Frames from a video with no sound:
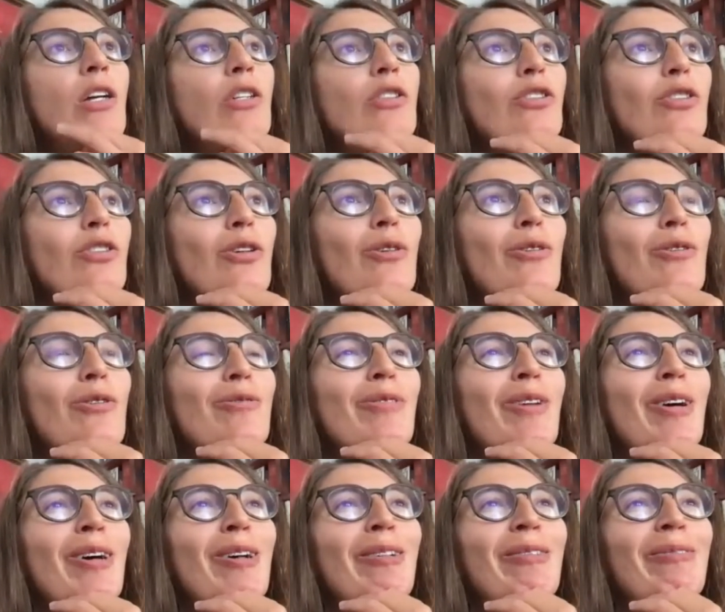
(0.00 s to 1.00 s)
So
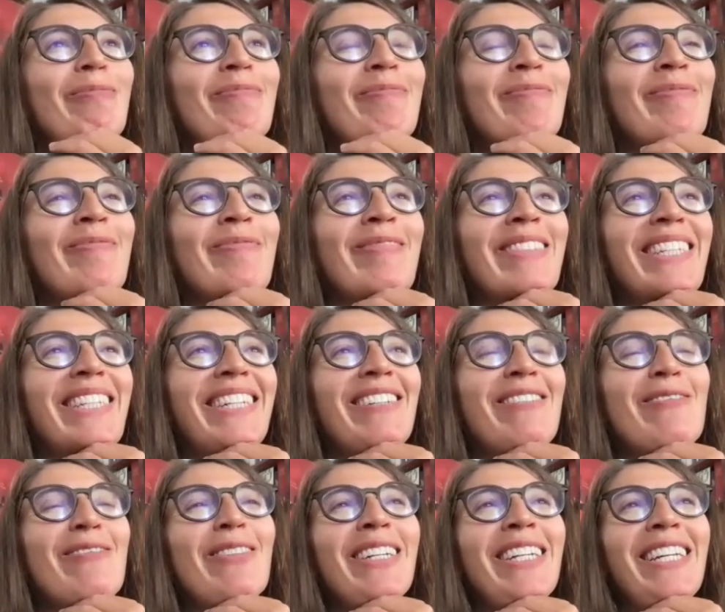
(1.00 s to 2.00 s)

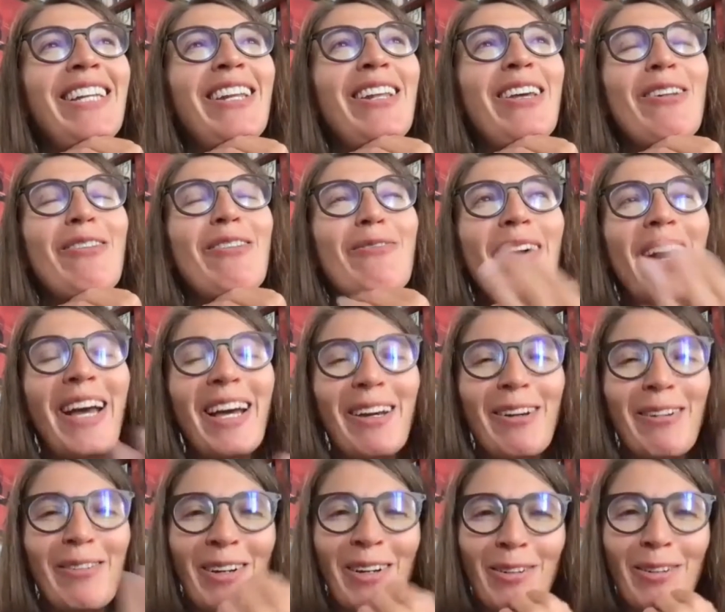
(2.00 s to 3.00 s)
in a
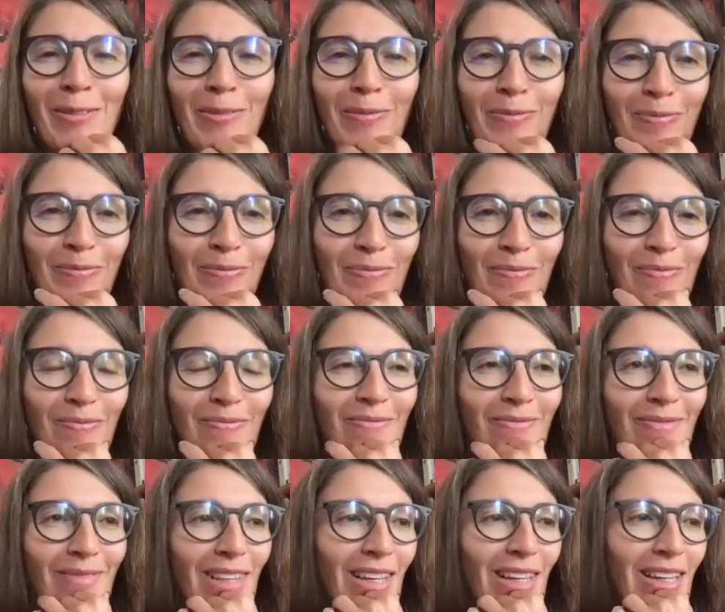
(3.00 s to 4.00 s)
way,
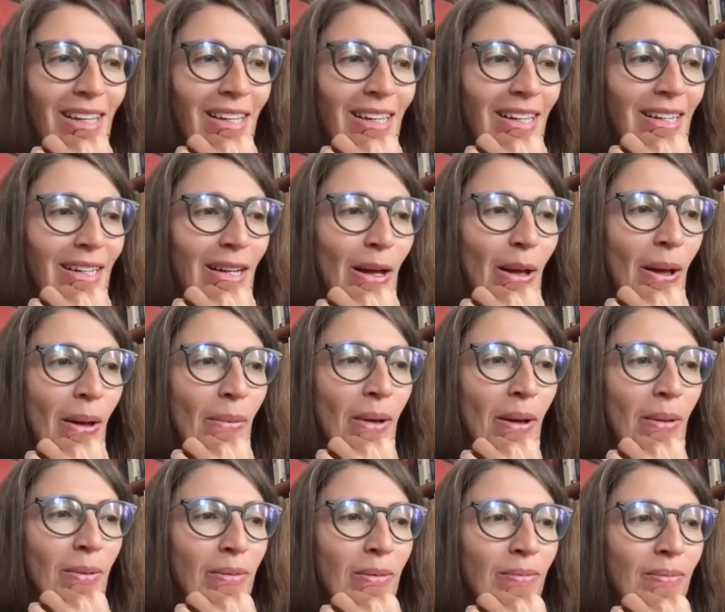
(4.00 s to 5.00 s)

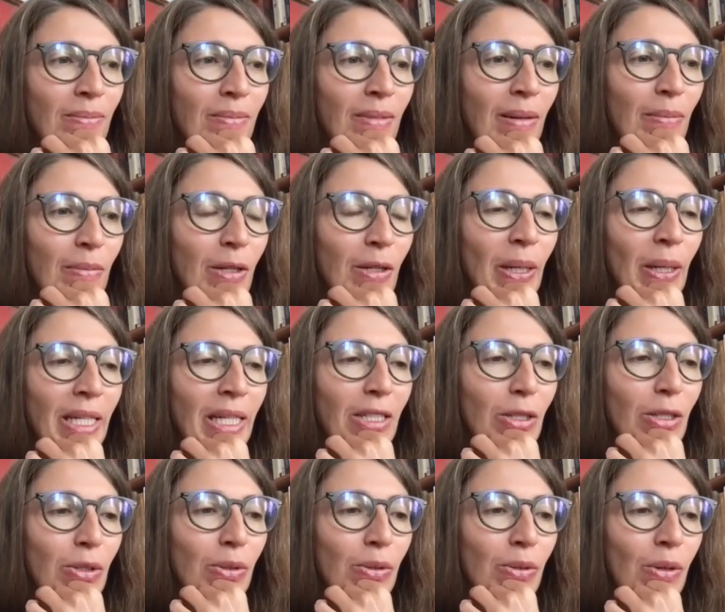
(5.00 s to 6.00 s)
I'm going
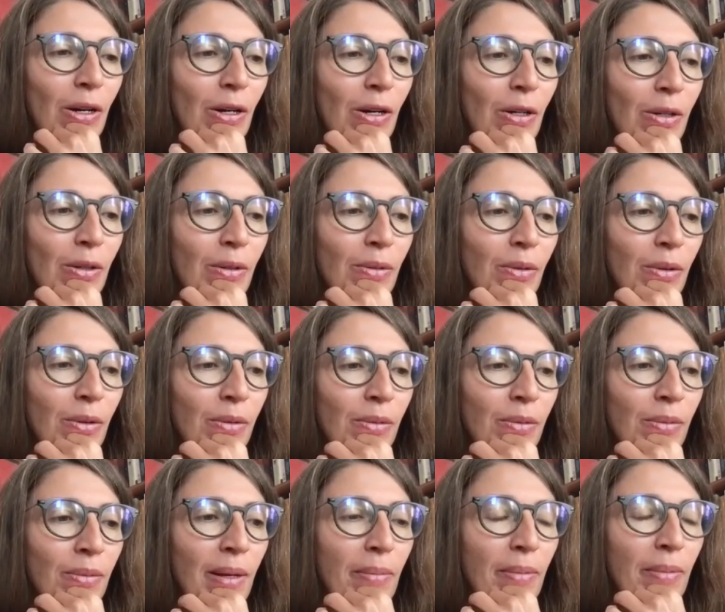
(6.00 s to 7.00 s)
to
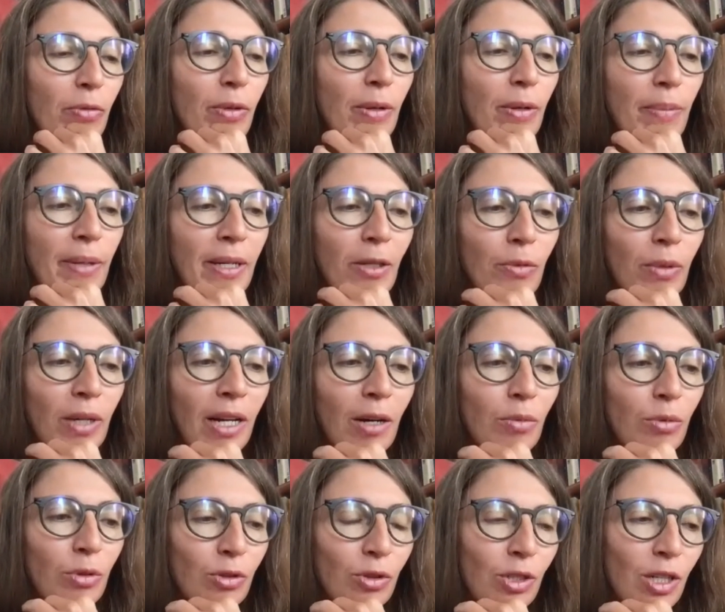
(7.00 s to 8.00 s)
maybe repeat what I
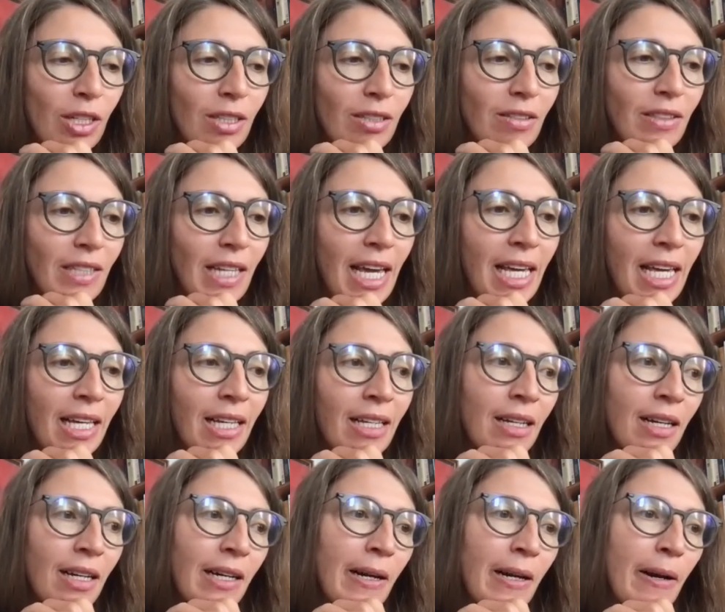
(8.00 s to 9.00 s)
was just
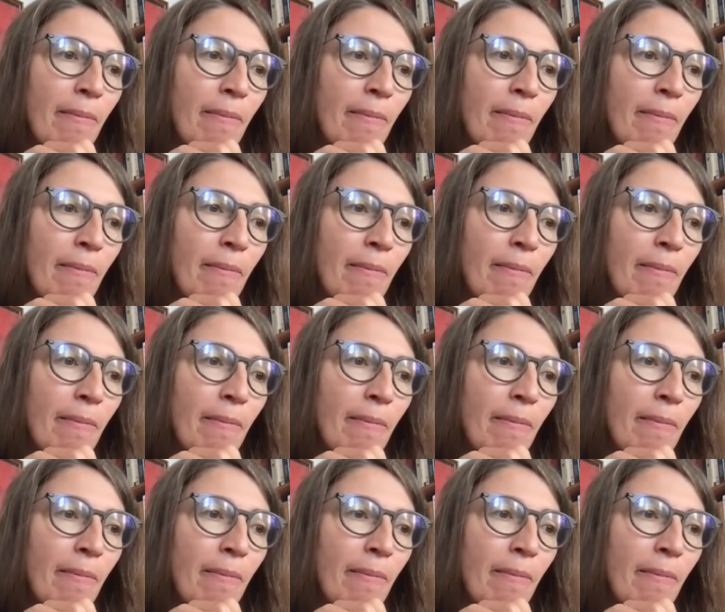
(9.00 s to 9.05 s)
saying.